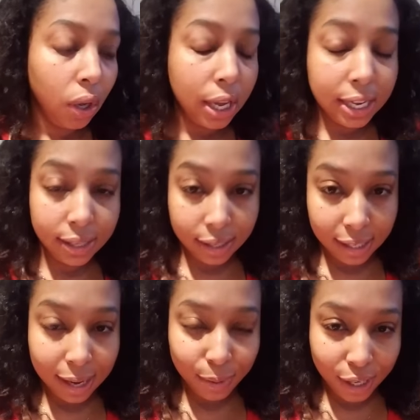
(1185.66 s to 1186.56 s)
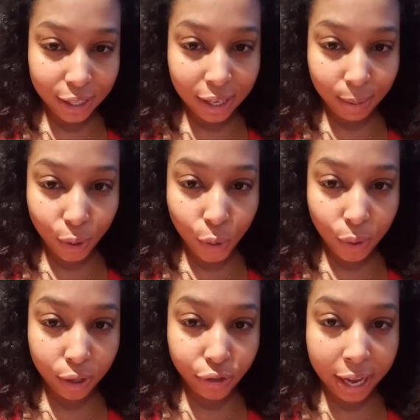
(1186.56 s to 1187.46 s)
is the same judge that I'm going
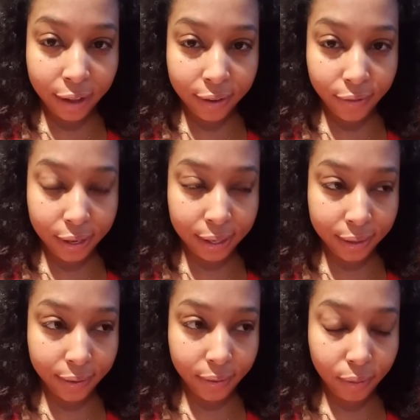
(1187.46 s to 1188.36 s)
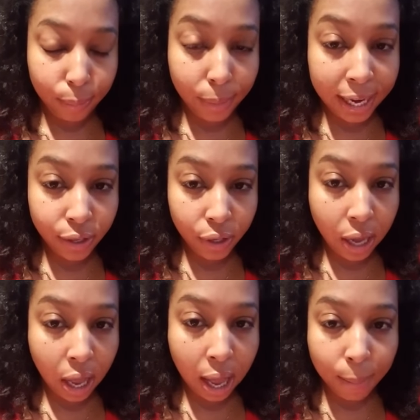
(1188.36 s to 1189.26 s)
on trial in front of. Mind you,
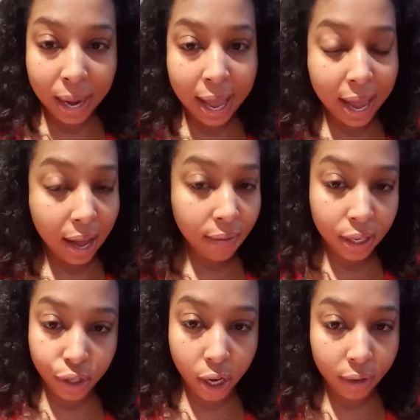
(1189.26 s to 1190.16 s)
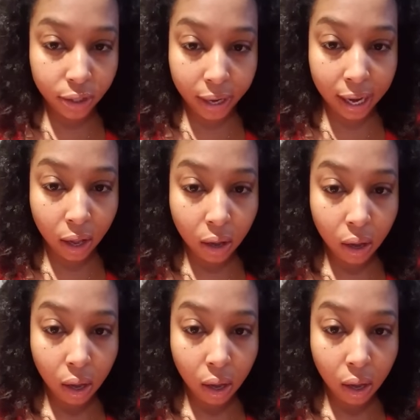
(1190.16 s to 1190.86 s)
y'all, I'm not having a jury trial.